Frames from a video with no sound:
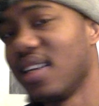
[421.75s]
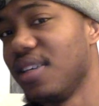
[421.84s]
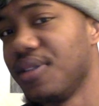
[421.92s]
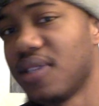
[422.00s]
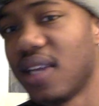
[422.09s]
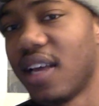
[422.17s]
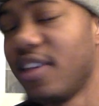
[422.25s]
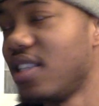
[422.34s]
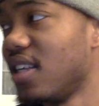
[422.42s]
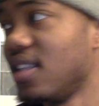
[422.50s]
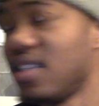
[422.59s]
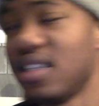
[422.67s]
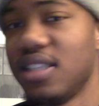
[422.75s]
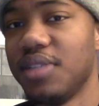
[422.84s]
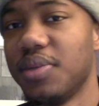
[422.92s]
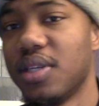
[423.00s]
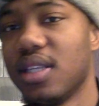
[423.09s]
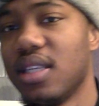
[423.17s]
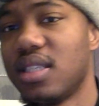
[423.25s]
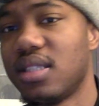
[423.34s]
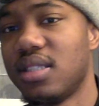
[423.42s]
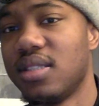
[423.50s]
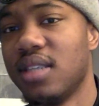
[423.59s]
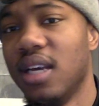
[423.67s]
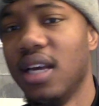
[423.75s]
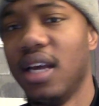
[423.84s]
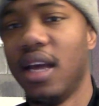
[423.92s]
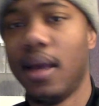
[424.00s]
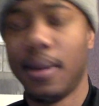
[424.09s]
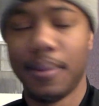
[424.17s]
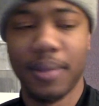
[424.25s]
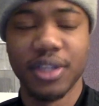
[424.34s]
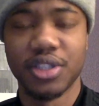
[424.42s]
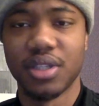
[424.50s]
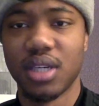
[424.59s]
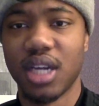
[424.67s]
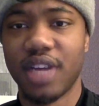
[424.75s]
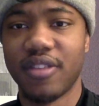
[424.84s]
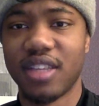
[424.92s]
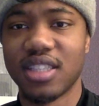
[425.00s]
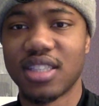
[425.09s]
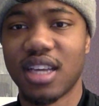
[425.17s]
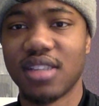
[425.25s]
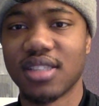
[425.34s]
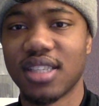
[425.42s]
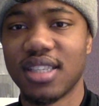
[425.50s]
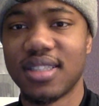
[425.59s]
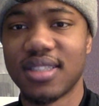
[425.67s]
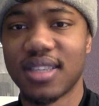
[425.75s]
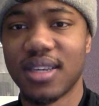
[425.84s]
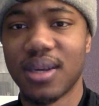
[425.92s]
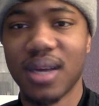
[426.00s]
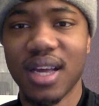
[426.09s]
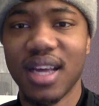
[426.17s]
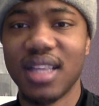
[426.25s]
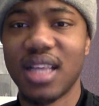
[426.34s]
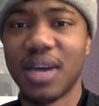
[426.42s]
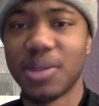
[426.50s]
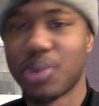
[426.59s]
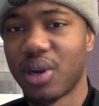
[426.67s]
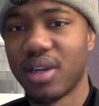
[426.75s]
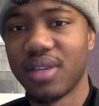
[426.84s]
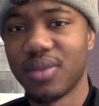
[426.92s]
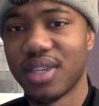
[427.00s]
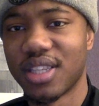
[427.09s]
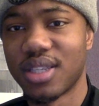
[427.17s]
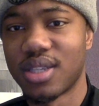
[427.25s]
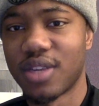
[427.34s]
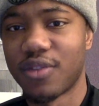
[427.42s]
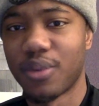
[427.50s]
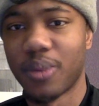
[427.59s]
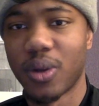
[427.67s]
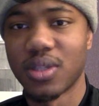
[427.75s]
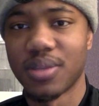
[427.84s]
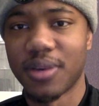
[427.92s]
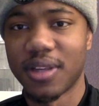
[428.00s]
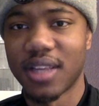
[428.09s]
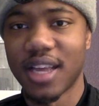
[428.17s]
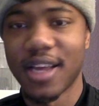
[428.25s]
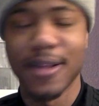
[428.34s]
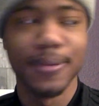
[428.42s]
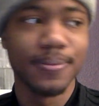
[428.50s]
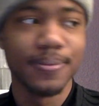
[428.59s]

get used to headsets, and you want to listen and make sure everything sounds good. So that was probably one of the tougher parts about that.